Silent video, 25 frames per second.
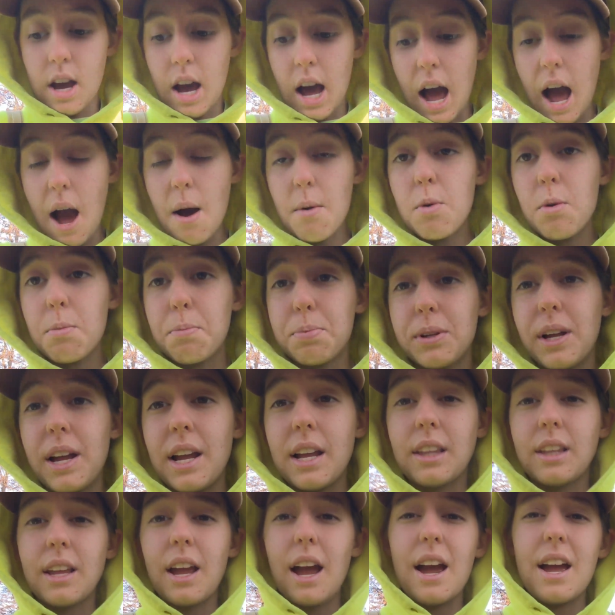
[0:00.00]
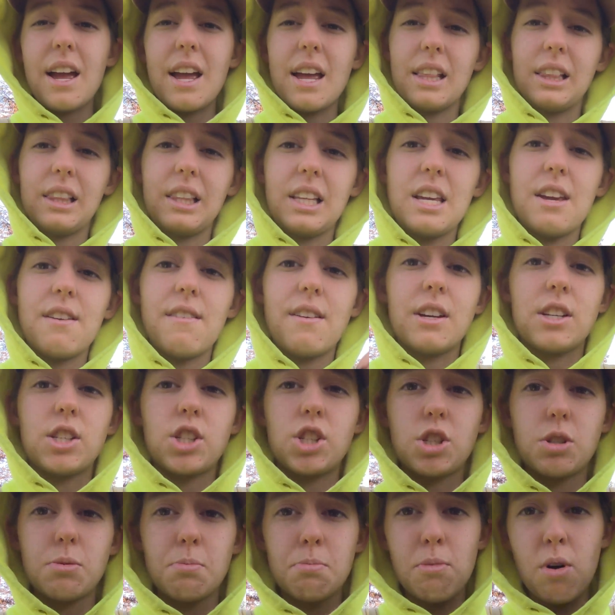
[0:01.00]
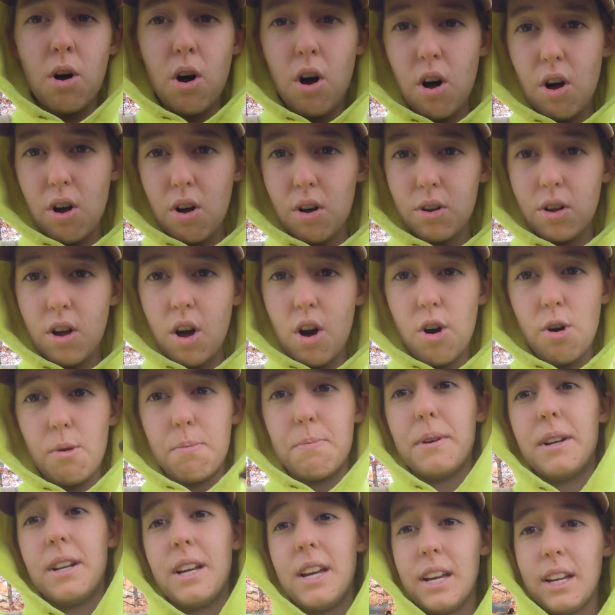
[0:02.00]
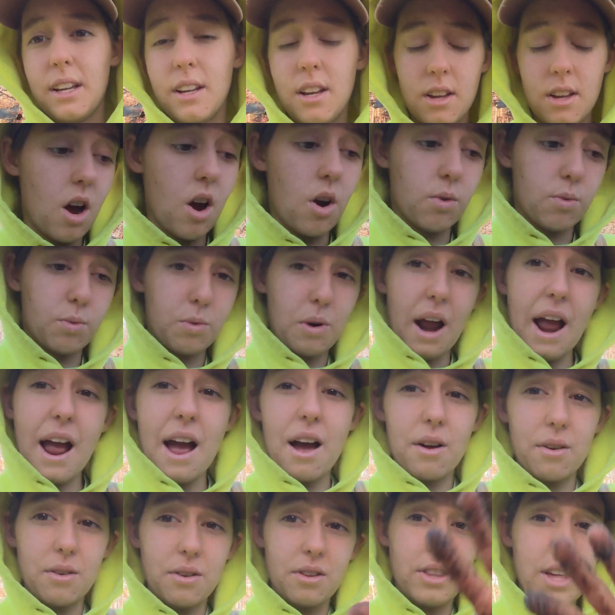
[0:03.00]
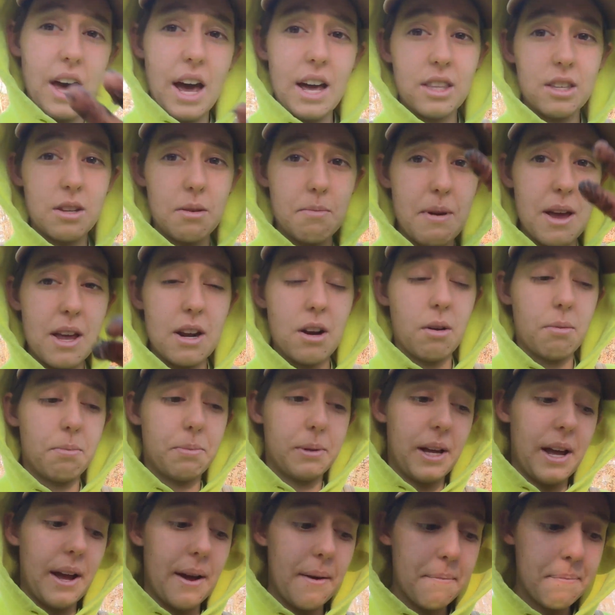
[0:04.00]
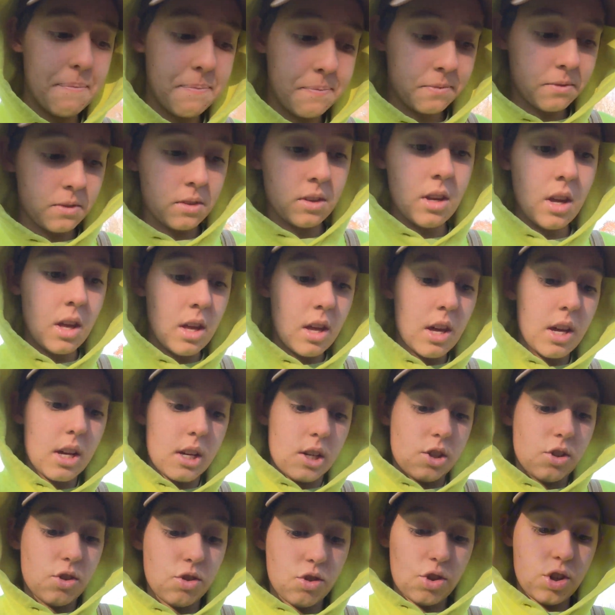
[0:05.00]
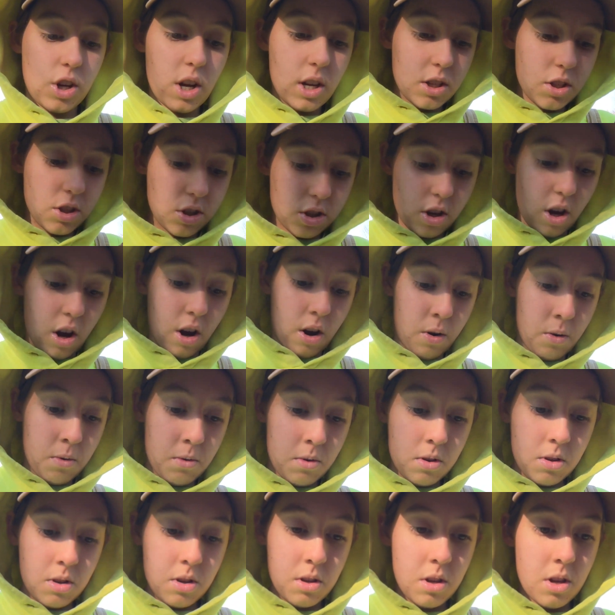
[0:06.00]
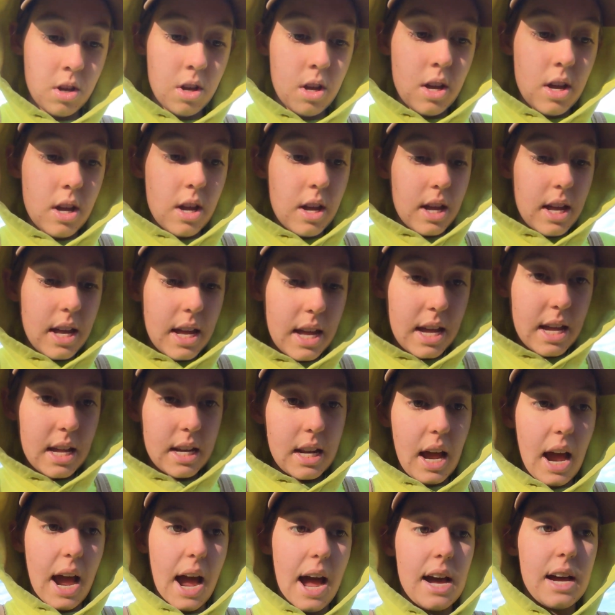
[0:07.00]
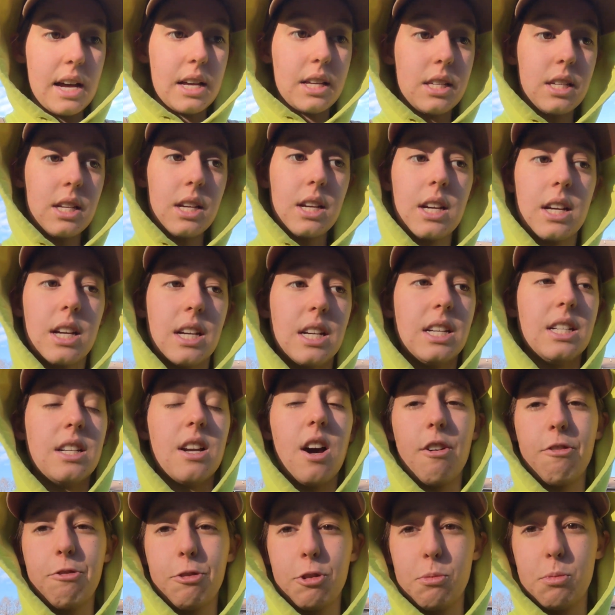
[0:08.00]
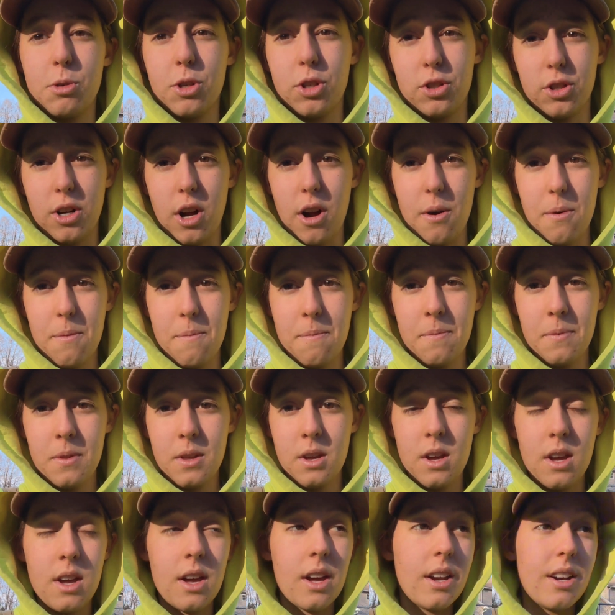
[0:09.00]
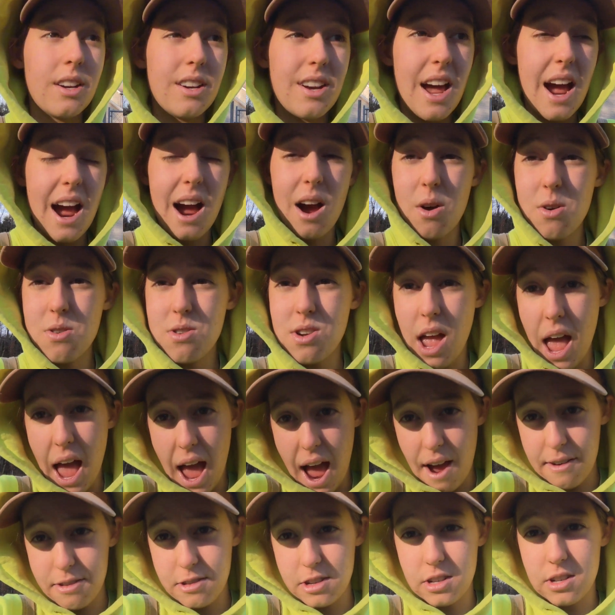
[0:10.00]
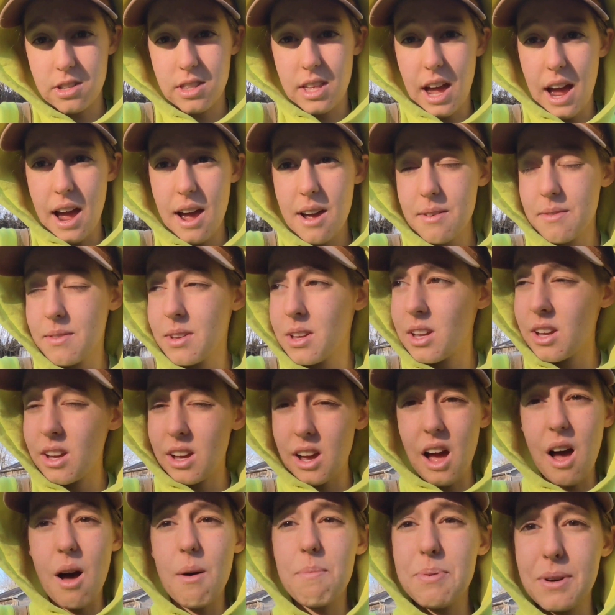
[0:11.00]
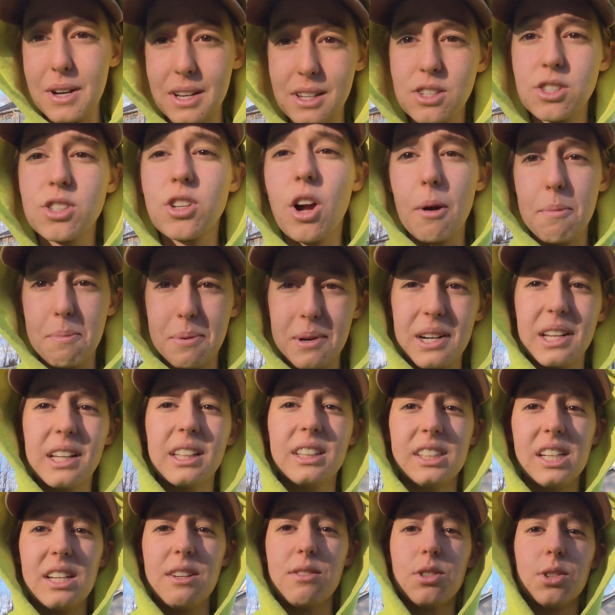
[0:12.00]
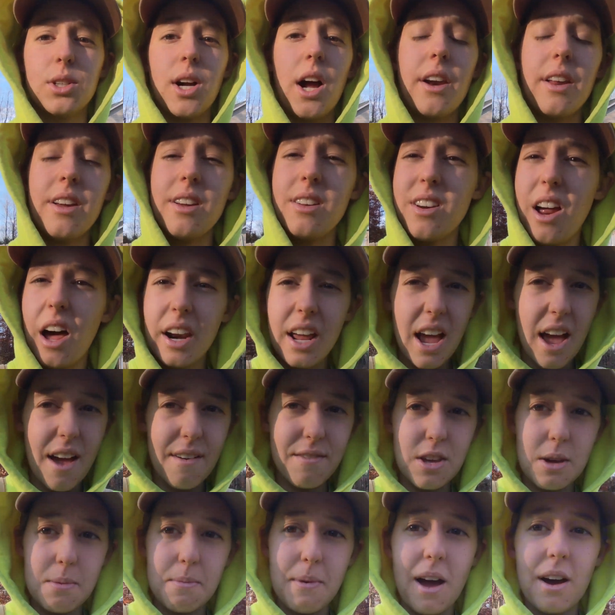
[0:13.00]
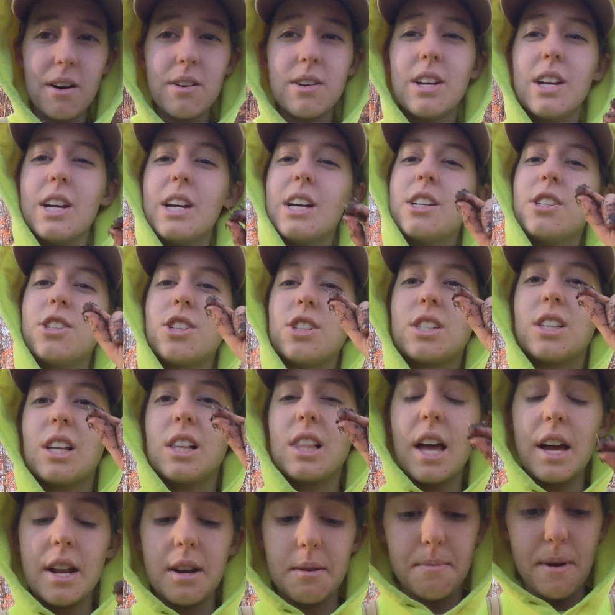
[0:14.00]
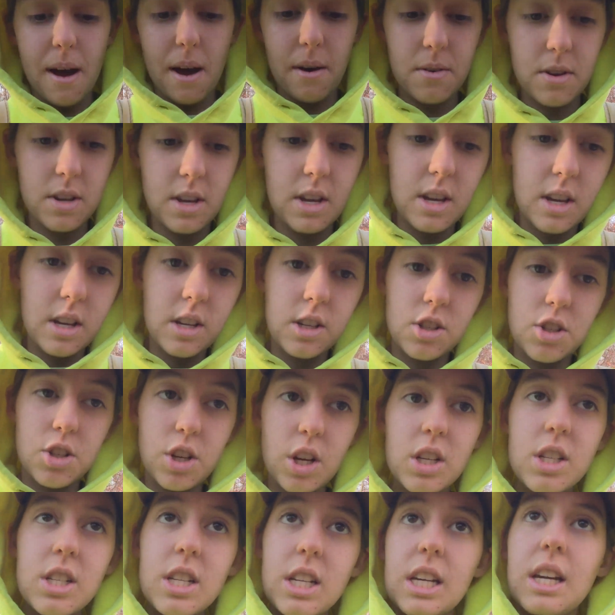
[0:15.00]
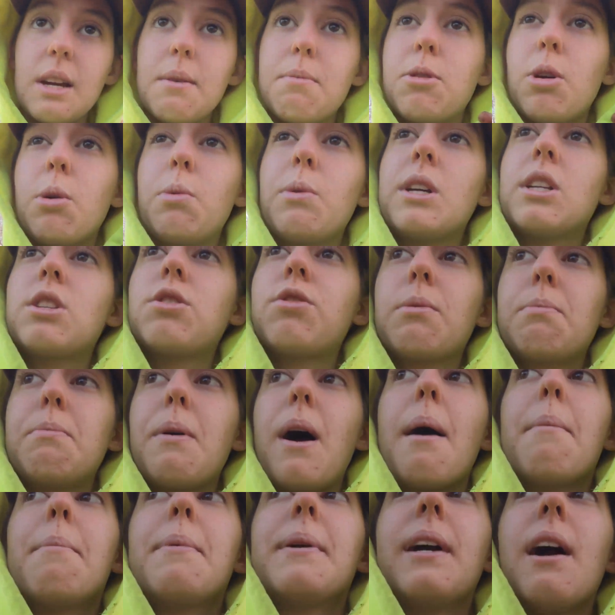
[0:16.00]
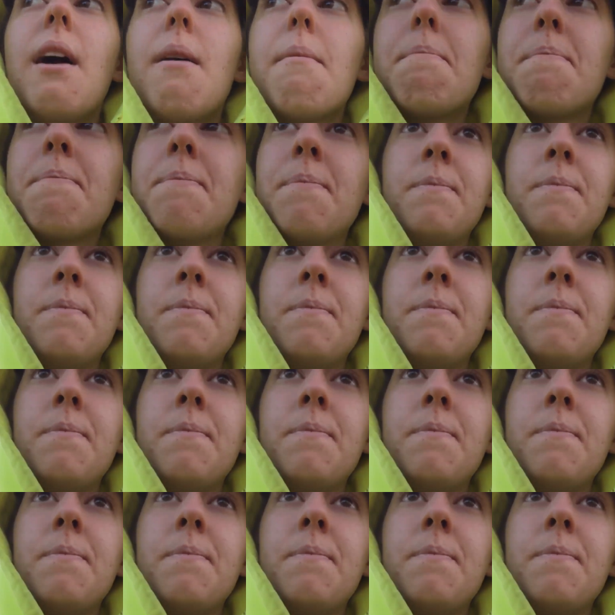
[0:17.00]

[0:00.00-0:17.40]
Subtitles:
I will plant that and leave a small opening around that tomato plant just so it has enough room to grow. Now, after that, I'll start putting leaves around it. Not a heavy amount, just a light amount, just to keep the weeds from popping up.